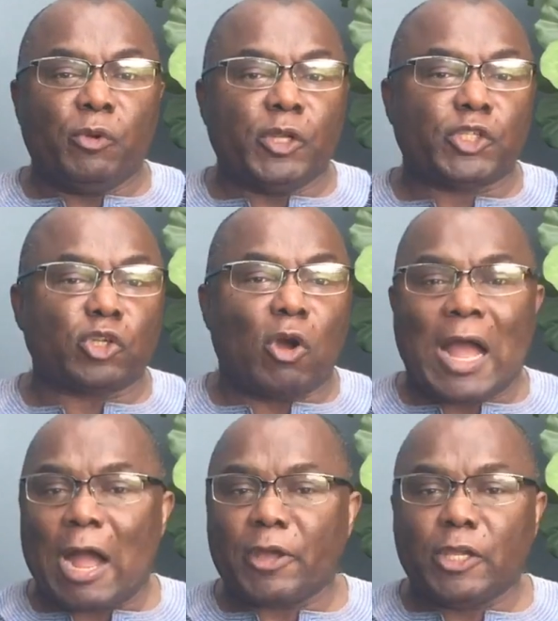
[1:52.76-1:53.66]
we saw
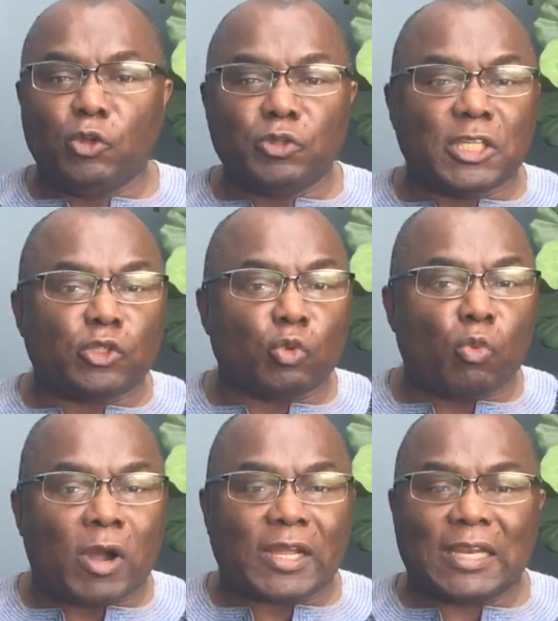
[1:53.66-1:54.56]
how He used it
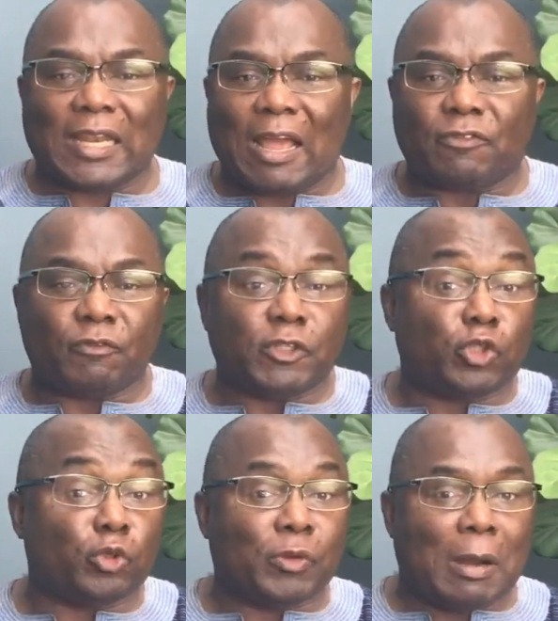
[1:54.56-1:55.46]
to work in the lives of
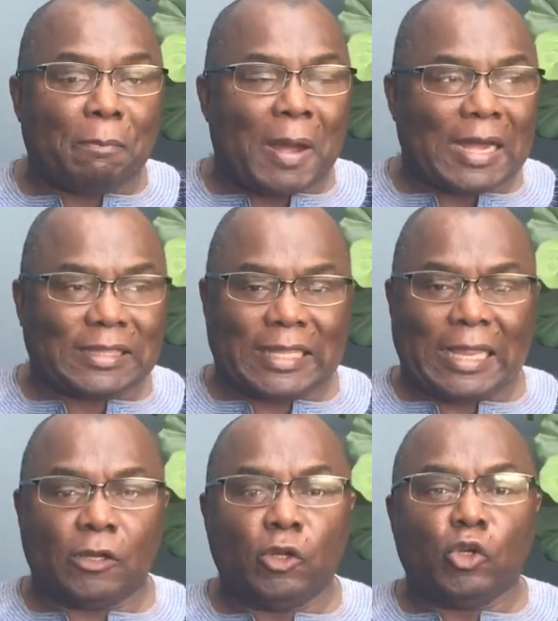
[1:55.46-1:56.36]
His children back
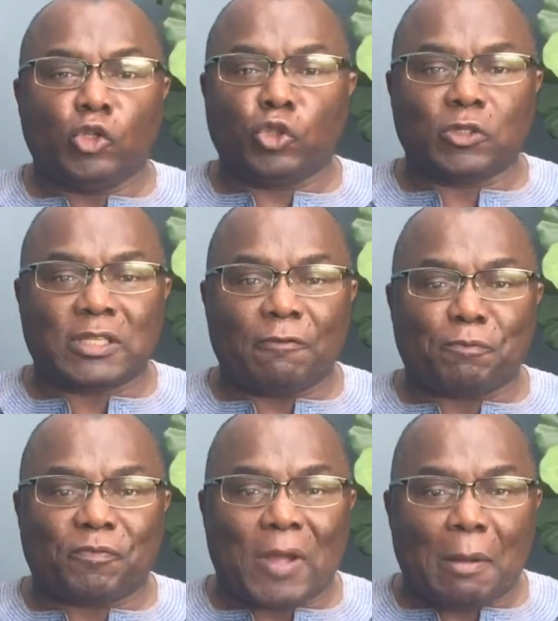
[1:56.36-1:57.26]
then,
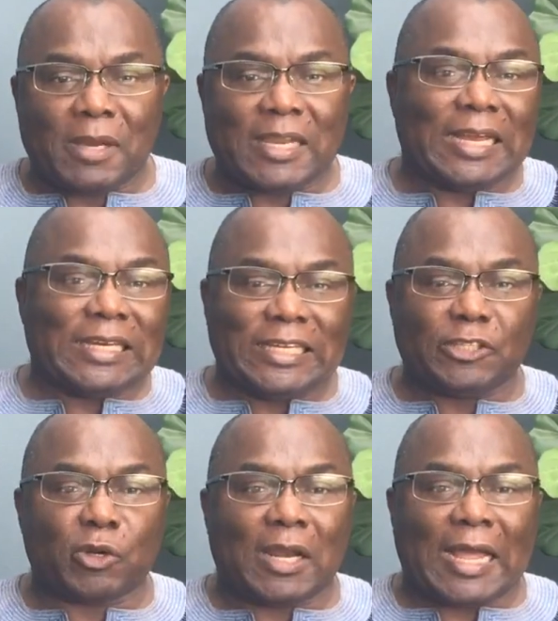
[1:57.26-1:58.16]
Joseph's family and the
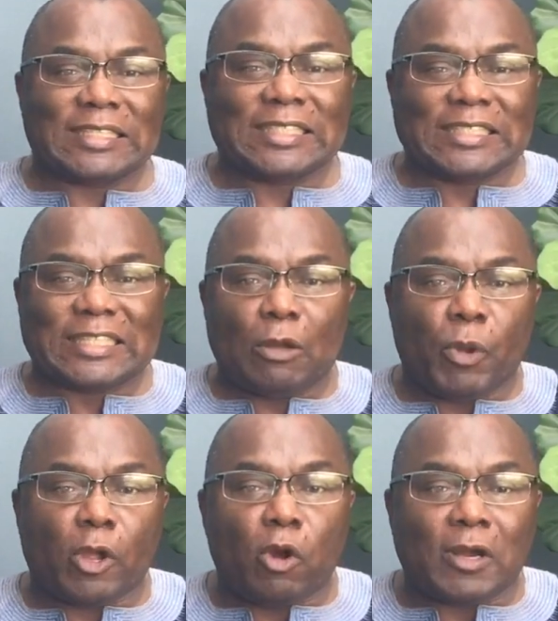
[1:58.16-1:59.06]
Israelites. In the
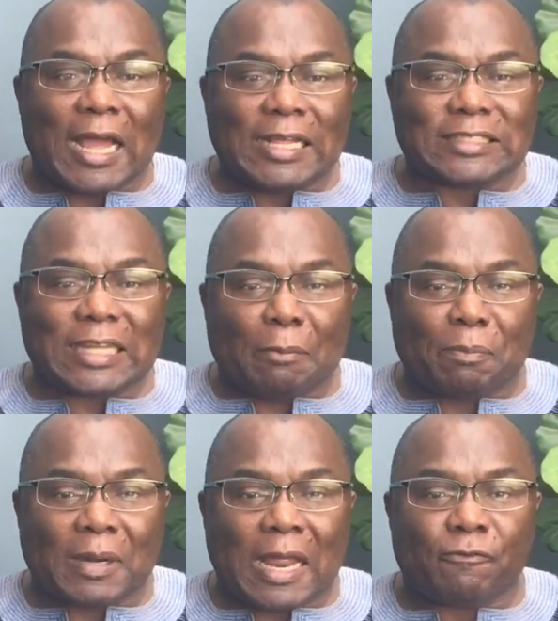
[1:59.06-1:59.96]
same way, God has a
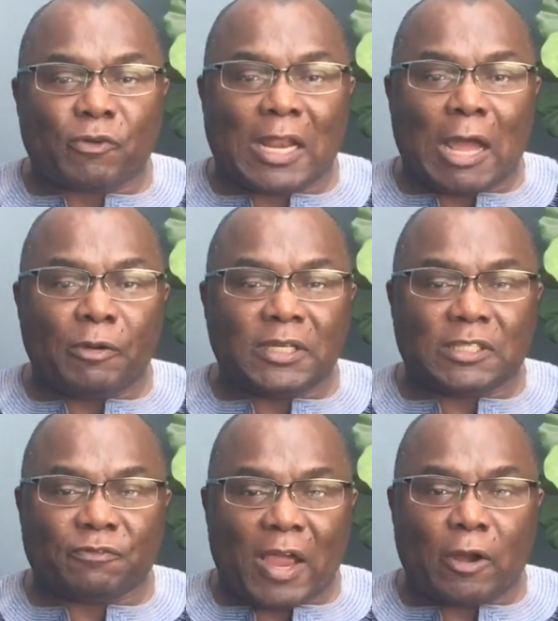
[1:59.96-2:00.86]
plan for allowing
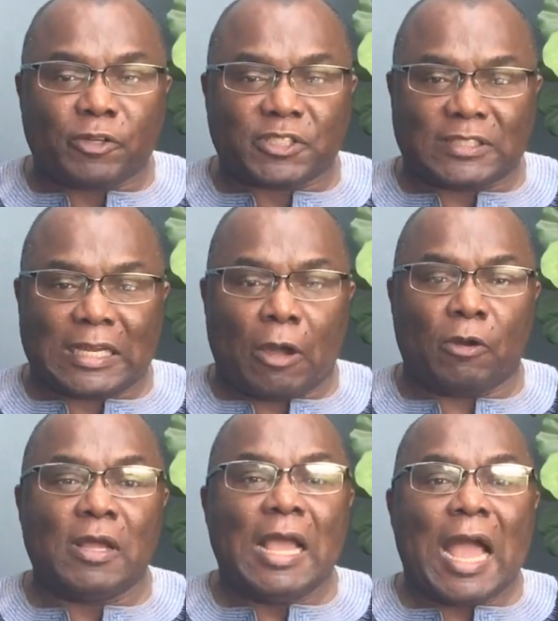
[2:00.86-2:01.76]
this virus
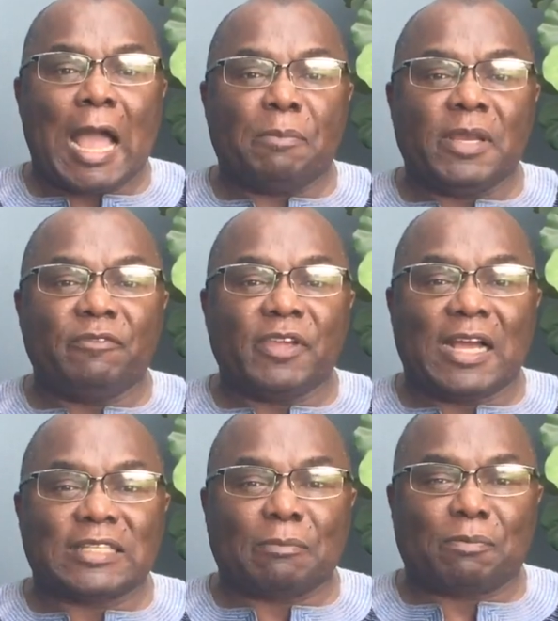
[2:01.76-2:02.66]
now. I believe He
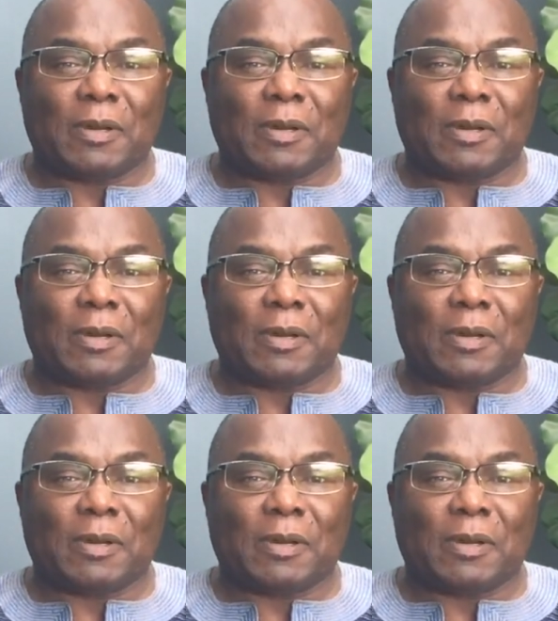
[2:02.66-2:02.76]
has a